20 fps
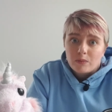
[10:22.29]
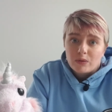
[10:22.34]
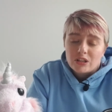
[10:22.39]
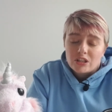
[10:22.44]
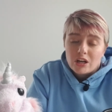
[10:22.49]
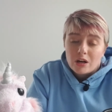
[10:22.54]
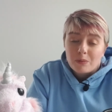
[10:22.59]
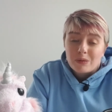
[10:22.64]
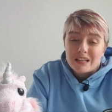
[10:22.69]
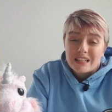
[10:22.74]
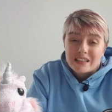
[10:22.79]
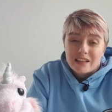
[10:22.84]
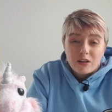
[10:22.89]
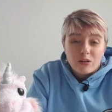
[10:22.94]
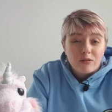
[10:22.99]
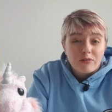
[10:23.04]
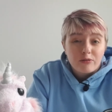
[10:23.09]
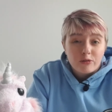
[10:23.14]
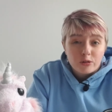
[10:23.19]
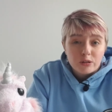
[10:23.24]
German style
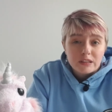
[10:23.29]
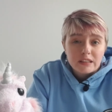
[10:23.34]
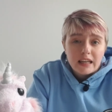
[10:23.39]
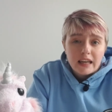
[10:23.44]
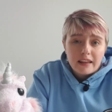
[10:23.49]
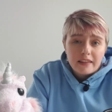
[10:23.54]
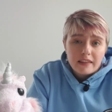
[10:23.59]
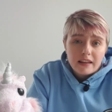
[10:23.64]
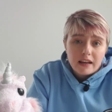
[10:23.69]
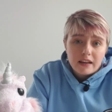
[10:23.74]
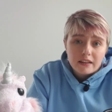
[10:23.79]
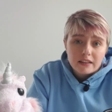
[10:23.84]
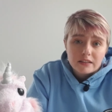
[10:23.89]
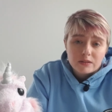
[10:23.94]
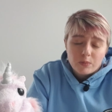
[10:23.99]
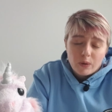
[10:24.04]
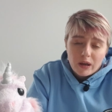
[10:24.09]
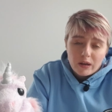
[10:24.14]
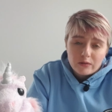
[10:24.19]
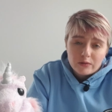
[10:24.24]
food in that
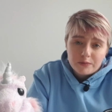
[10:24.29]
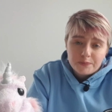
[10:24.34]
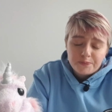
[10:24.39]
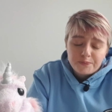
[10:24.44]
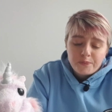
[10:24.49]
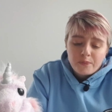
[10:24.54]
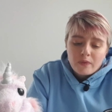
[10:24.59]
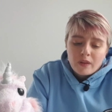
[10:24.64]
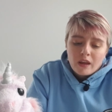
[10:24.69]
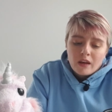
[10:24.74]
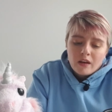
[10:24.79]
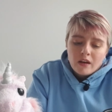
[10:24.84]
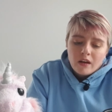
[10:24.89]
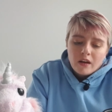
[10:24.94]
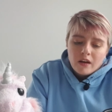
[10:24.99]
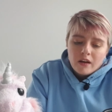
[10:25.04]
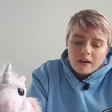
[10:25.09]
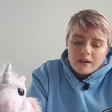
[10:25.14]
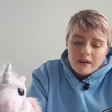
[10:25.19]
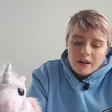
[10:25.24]
as well.
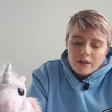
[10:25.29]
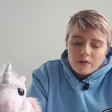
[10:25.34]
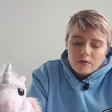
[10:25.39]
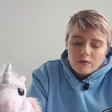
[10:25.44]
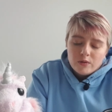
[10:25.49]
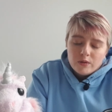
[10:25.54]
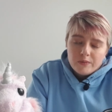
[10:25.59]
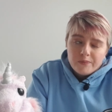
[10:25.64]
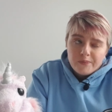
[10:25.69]
Now,